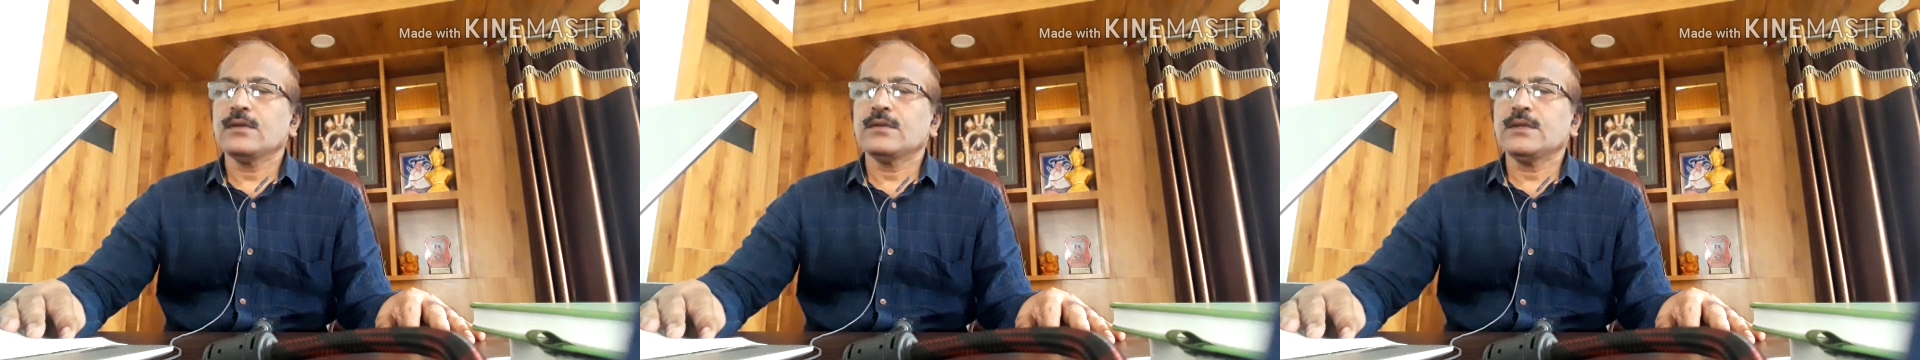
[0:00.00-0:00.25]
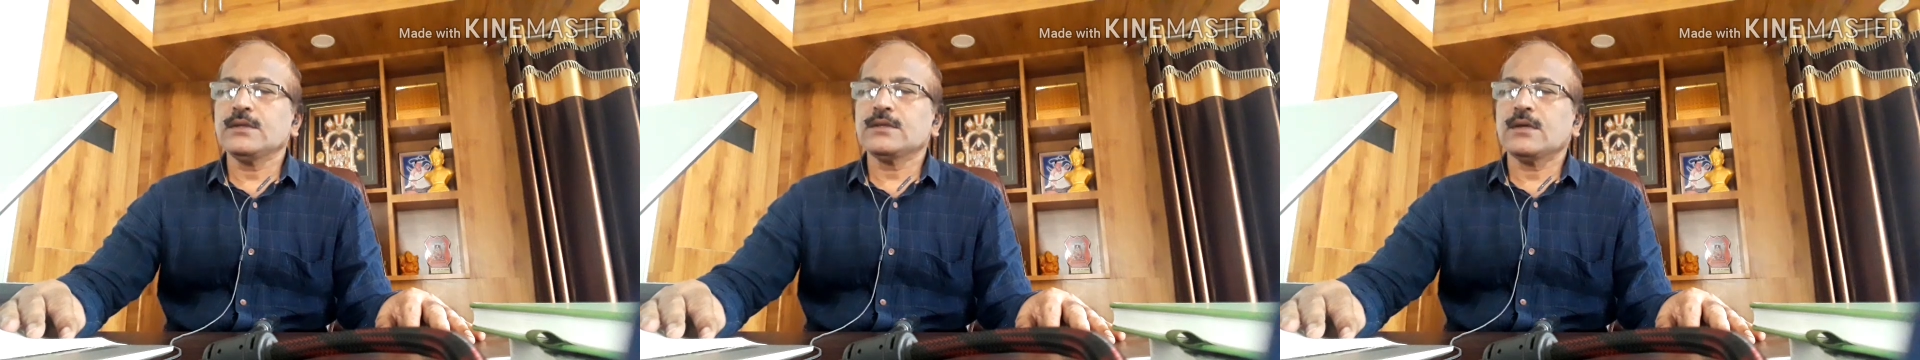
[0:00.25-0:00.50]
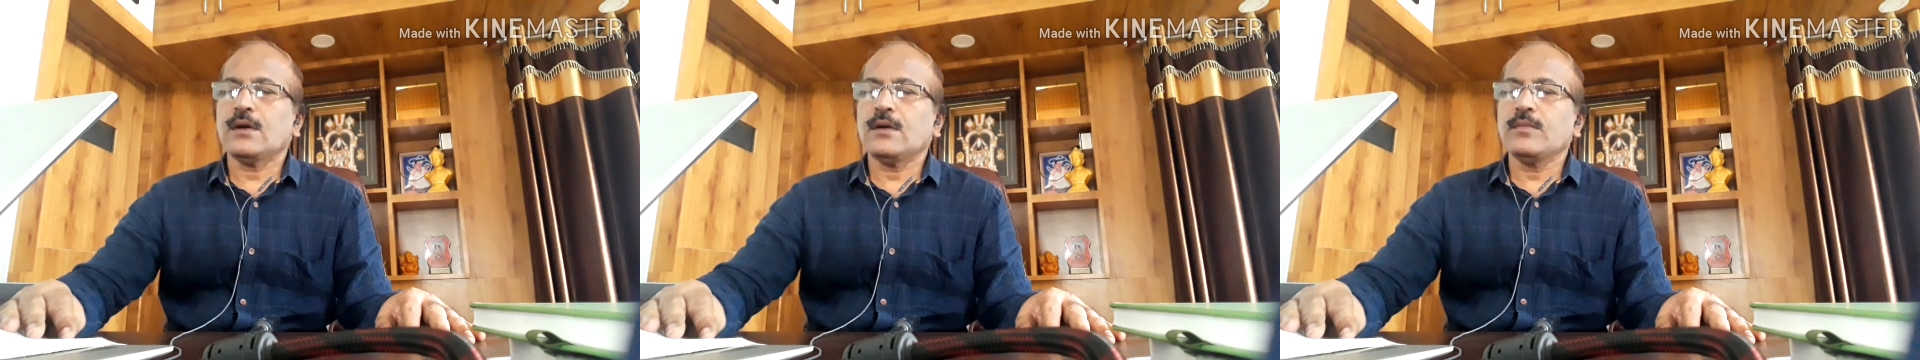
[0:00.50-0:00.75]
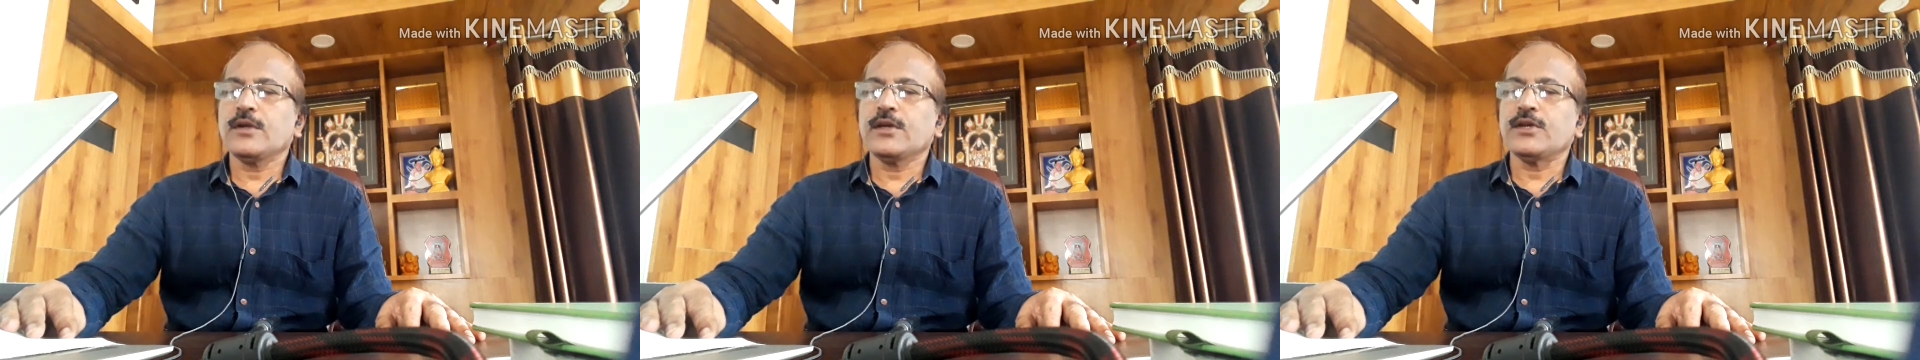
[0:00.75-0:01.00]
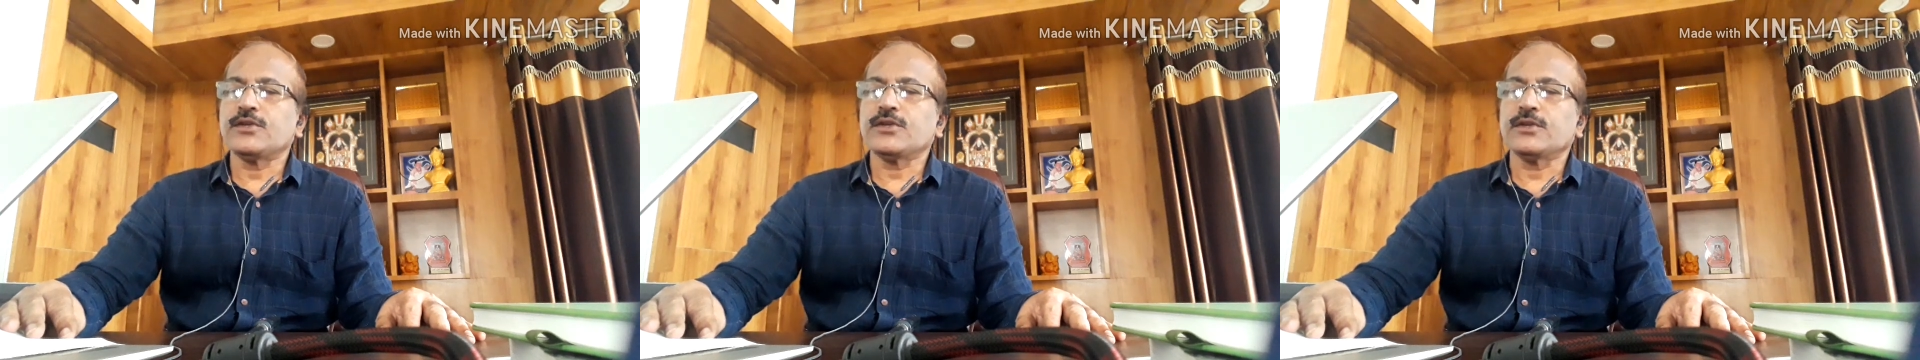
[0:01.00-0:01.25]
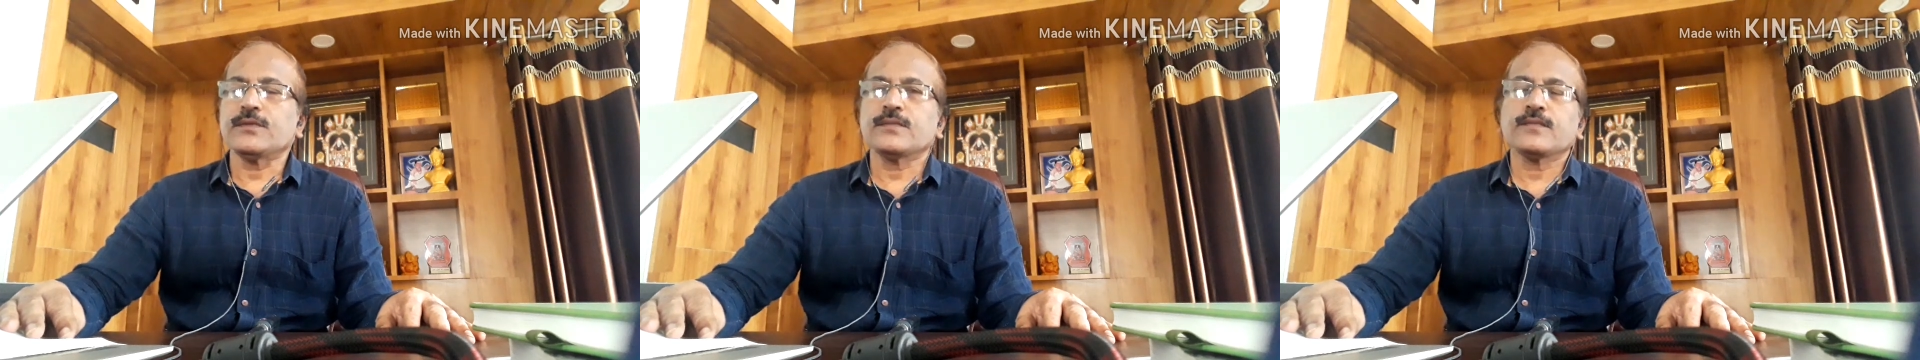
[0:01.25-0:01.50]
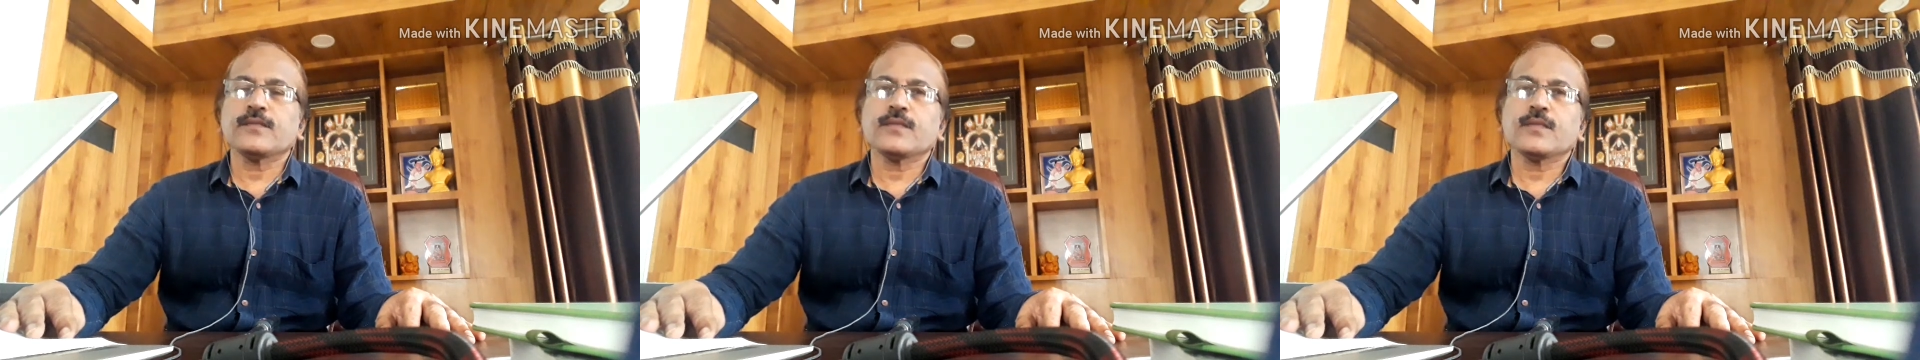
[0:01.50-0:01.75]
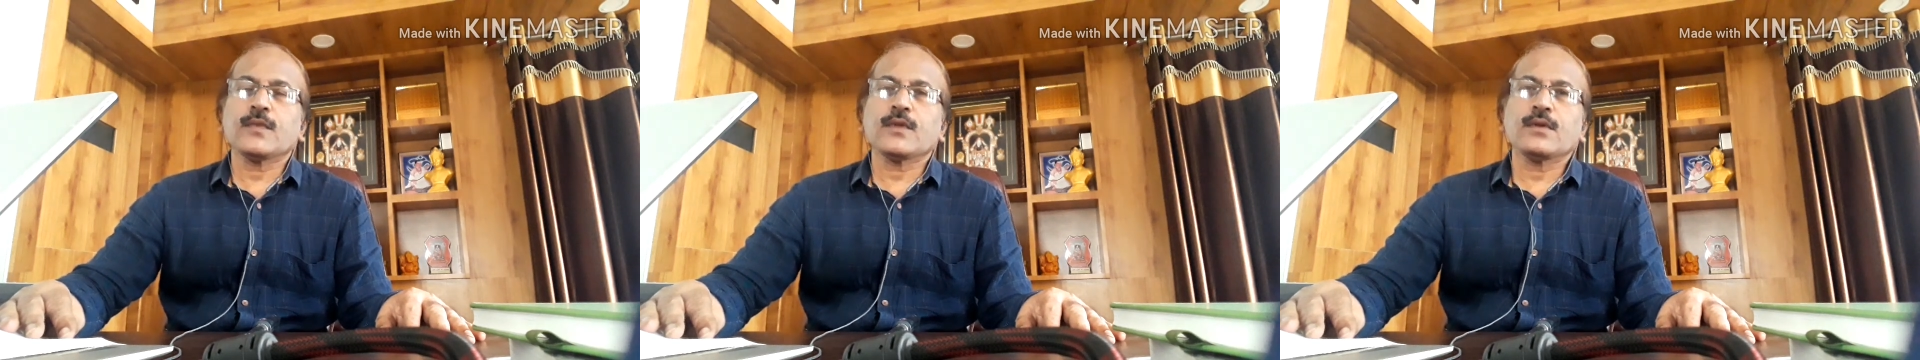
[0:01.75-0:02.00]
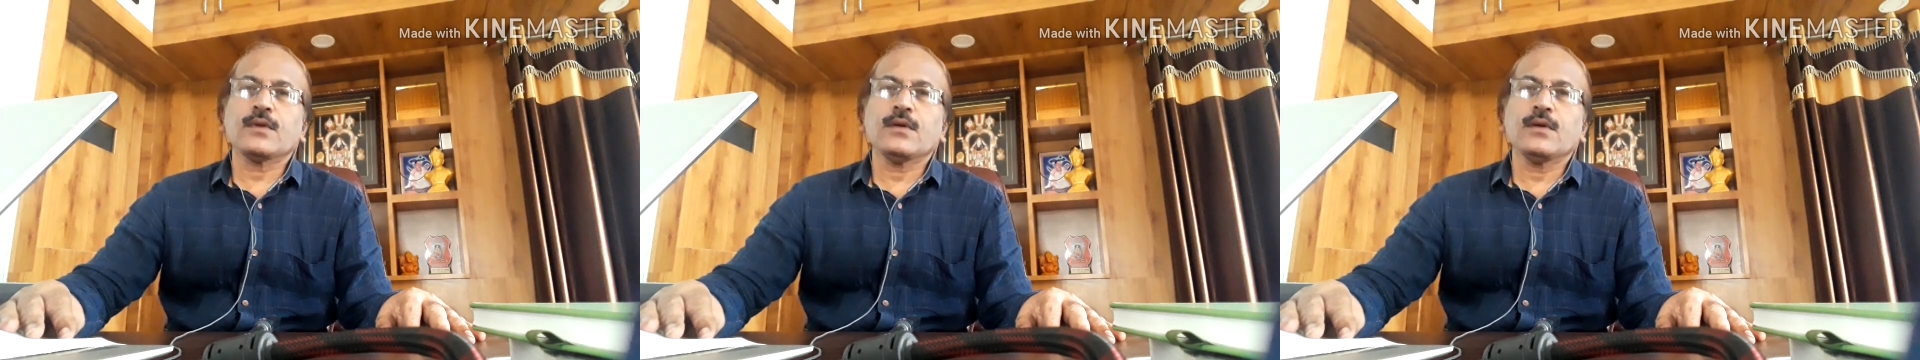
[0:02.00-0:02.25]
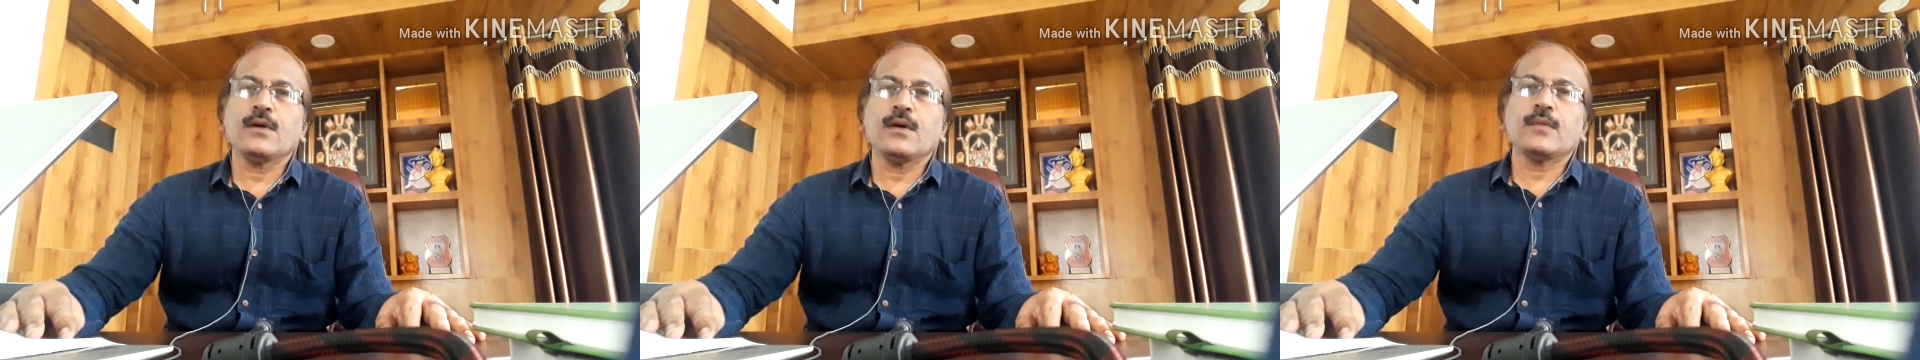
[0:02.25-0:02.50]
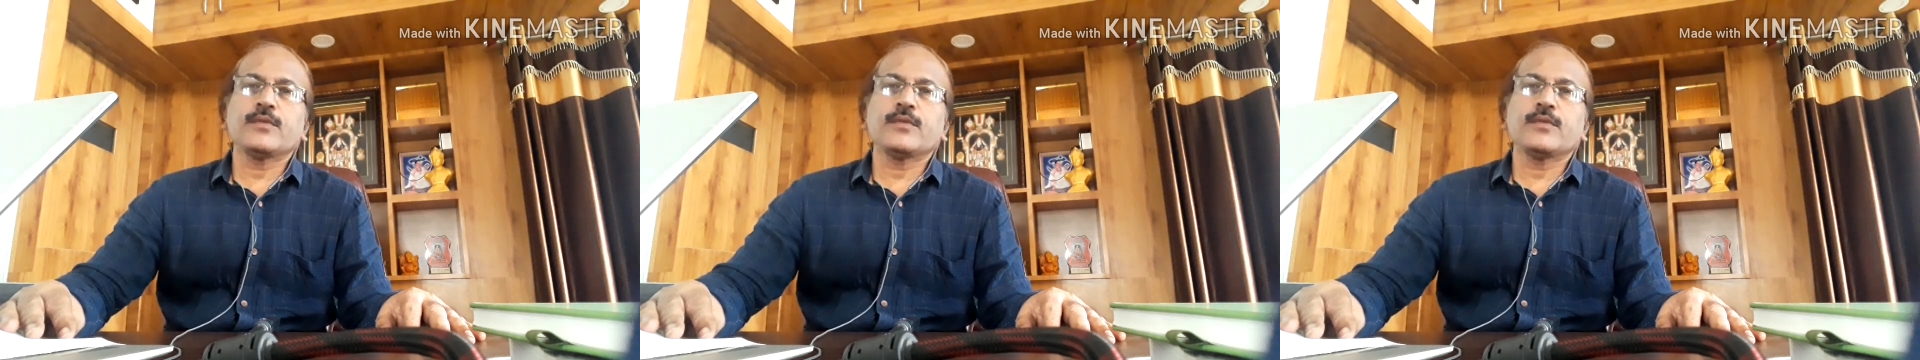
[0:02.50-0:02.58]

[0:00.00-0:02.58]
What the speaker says: This obligation of